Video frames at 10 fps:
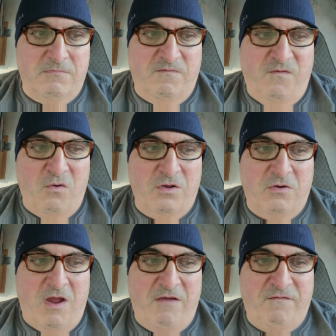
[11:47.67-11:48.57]

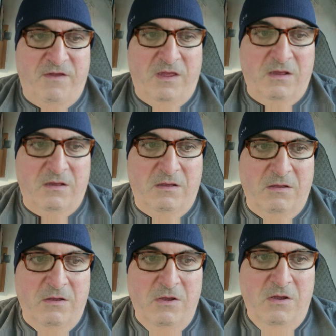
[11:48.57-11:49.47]
photographing
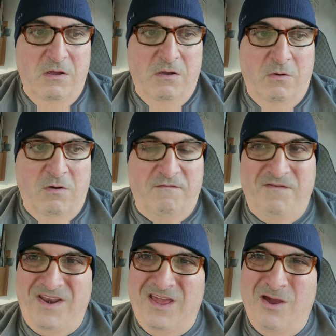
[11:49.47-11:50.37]
or
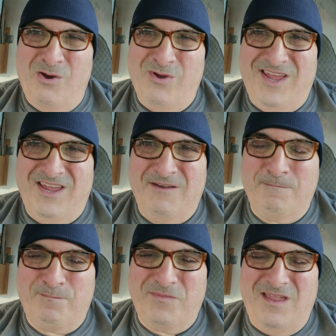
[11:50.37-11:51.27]
videoing.
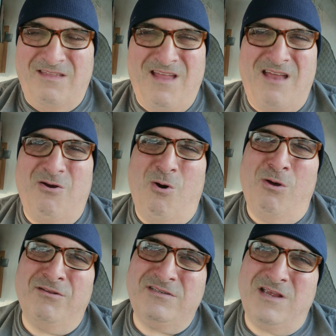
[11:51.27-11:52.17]
Not
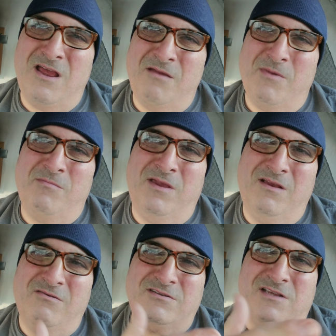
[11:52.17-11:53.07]
all the time,
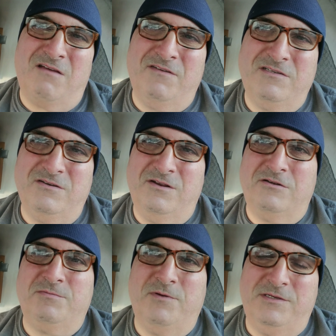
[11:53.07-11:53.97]
because obviously
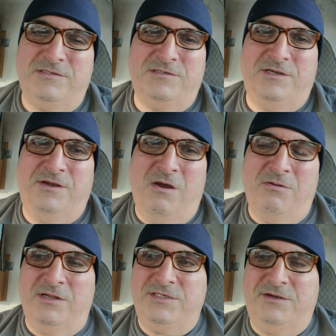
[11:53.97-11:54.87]
there's places you
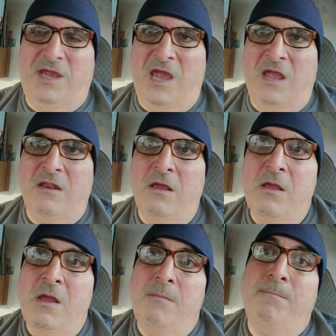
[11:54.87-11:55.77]
go that you can't.
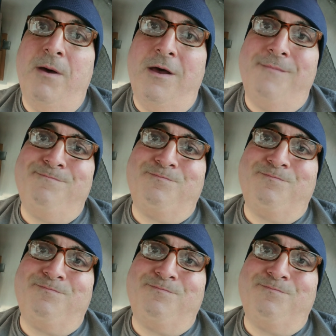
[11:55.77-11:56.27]
But